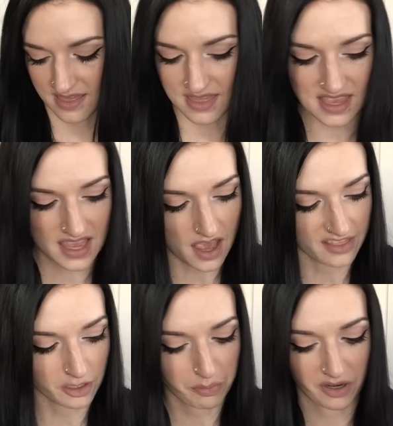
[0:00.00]
The
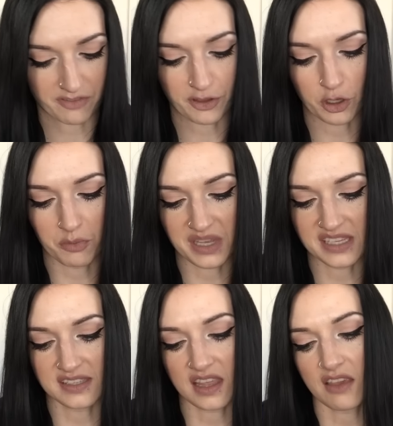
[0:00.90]
other perfume
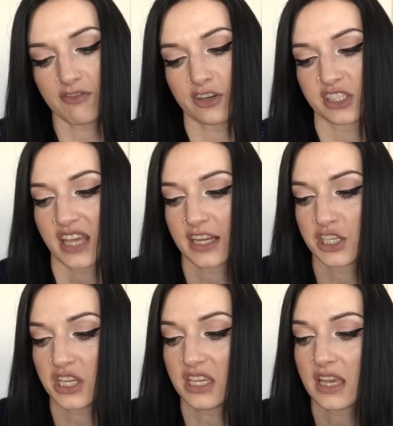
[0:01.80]
is the
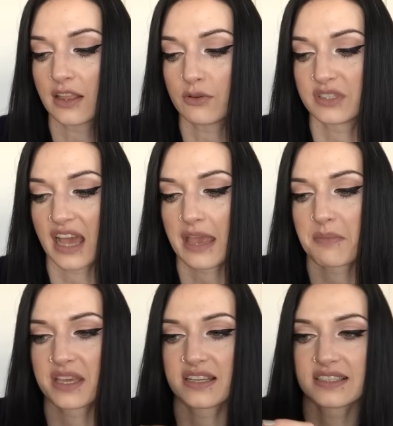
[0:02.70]
Versace Yellow
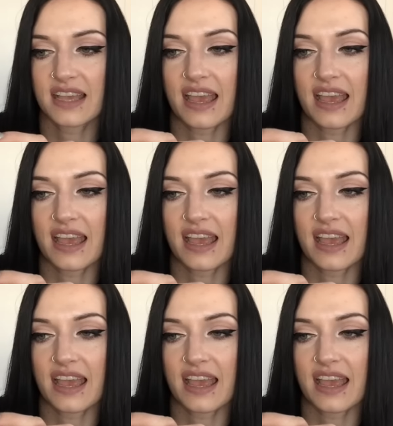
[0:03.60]
Diamond,